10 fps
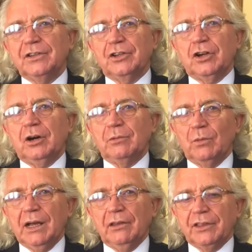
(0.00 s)
the
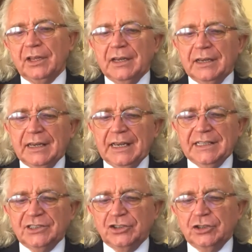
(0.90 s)
Commonwealth
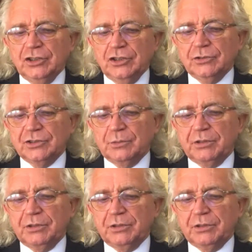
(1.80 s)
is to use the